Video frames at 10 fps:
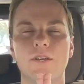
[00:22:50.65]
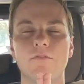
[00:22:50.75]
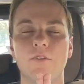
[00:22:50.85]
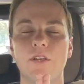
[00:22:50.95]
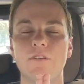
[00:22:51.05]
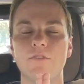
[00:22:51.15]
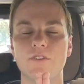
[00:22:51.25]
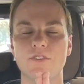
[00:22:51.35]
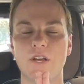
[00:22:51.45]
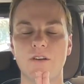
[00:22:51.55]
forgive
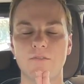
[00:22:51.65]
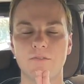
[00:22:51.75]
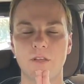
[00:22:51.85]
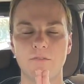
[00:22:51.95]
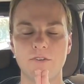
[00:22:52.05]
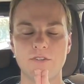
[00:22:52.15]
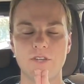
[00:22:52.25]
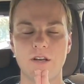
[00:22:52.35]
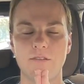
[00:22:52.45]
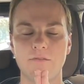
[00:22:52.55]
yourself, love
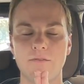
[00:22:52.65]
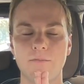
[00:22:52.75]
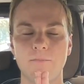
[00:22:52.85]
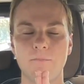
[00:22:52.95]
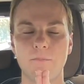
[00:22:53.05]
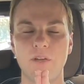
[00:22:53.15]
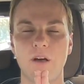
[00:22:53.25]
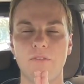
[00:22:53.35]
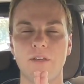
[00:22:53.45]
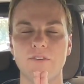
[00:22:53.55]
yourself, be
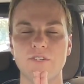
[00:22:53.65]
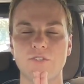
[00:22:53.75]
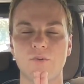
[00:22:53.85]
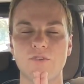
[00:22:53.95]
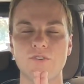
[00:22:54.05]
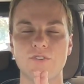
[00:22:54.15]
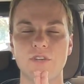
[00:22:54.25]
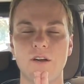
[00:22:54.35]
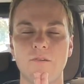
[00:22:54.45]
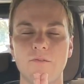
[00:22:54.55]
authentic towards
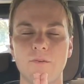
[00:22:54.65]
yourself.